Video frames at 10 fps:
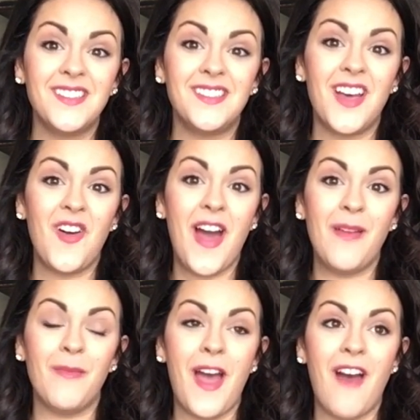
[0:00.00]
So
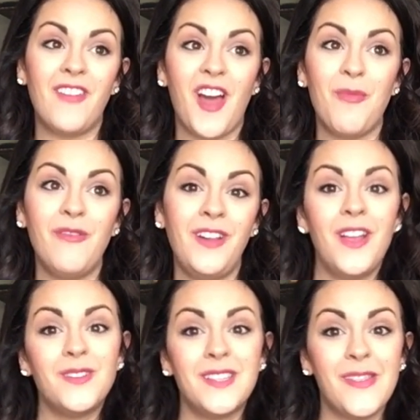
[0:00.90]
I have a couple of
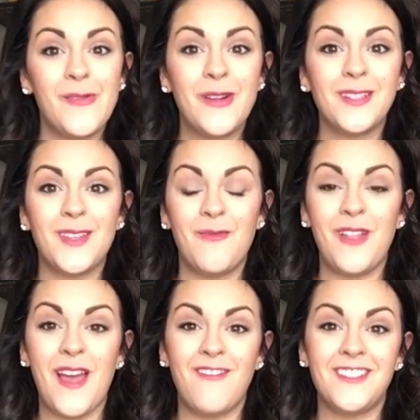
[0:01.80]
videos in the works.
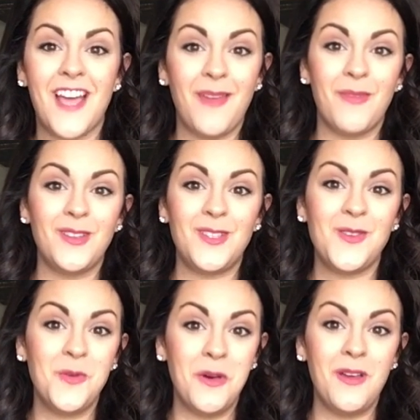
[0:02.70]
Hopefully I have the time
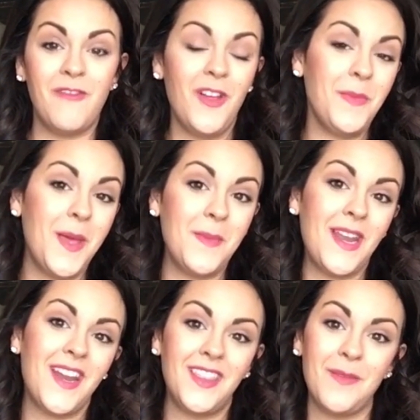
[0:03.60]
to film them
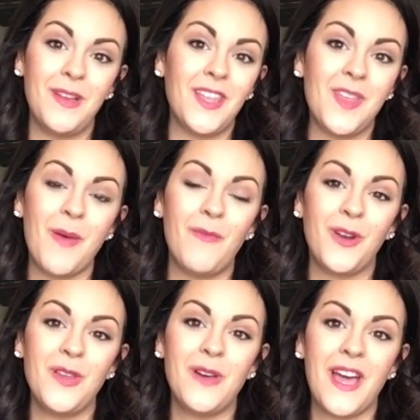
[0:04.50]
and edit them and get them up
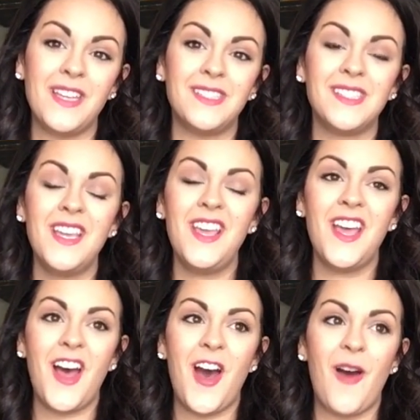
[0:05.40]
for you guys.
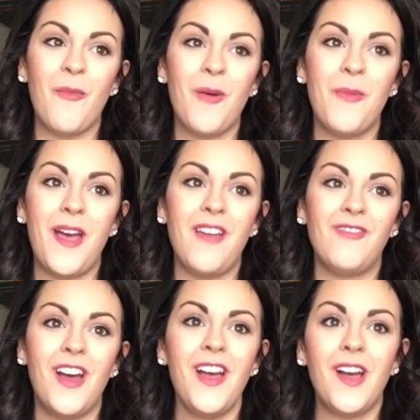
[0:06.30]
But
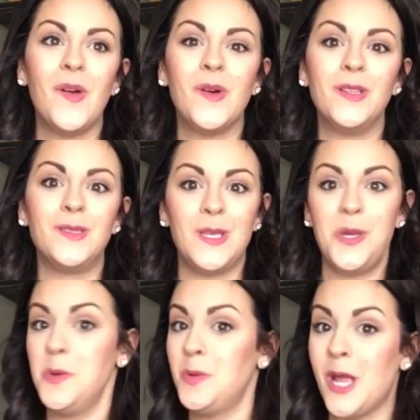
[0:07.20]
if not, I will see
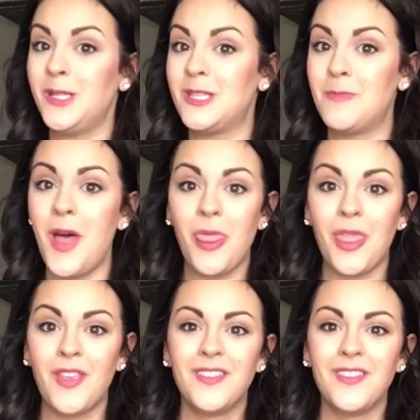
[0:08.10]
you next month.